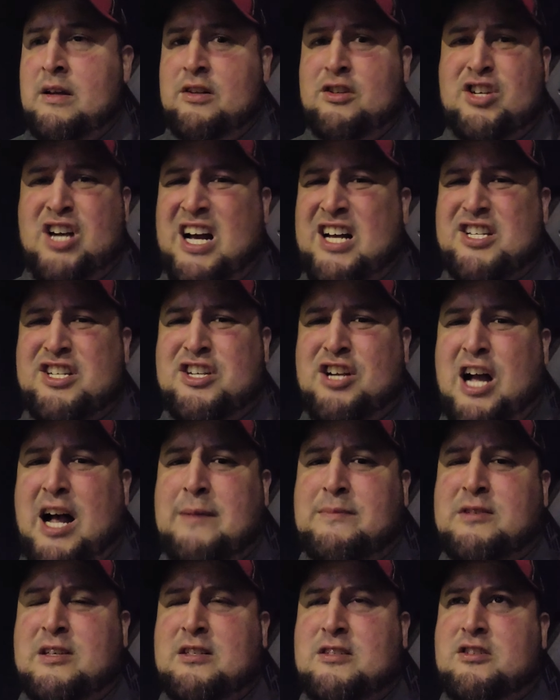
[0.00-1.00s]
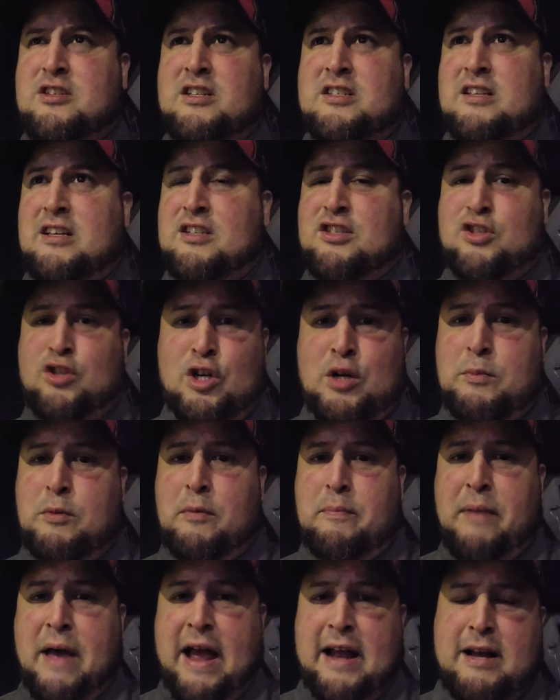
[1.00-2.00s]
Josh Dobbs is just a suitable
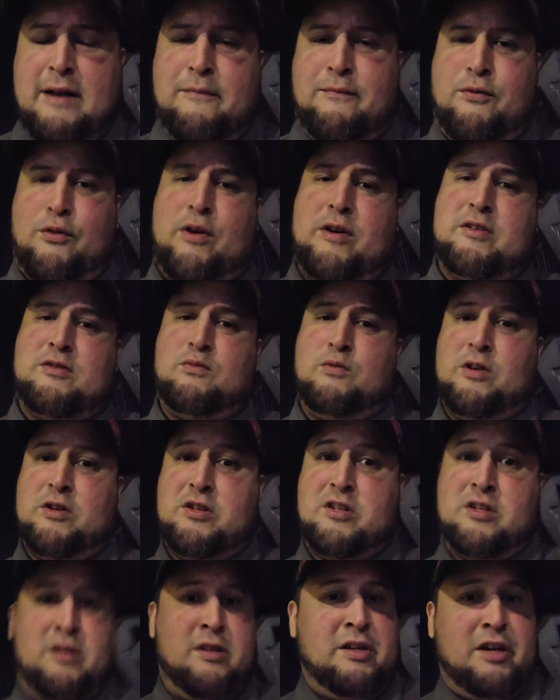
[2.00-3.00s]
backup for us, which,